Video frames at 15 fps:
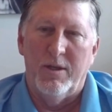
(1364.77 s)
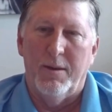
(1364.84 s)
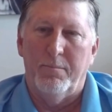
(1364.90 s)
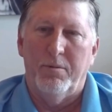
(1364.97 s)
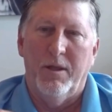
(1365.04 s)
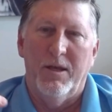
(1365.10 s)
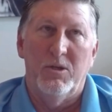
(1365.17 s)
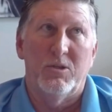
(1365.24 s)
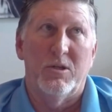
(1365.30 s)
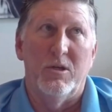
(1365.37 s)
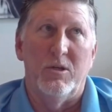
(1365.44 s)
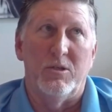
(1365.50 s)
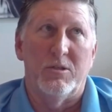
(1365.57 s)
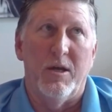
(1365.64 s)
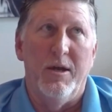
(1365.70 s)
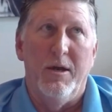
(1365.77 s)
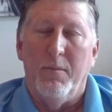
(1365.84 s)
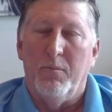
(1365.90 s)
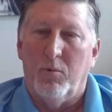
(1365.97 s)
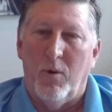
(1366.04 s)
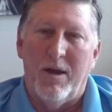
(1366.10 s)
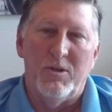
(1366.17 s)
that places
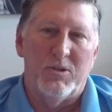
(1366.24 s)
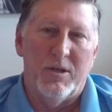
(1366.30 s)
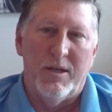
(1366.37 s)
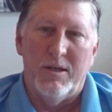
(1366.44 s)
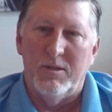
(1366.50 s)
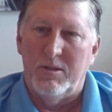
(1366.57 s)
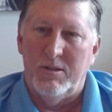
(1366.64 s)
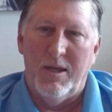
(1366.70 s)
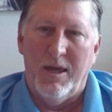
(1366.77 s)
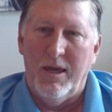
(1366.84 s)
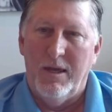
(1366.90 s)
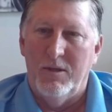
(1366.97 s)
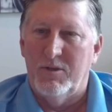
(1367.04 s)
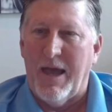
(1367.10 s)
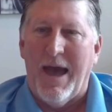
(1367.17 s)
presidents, deans,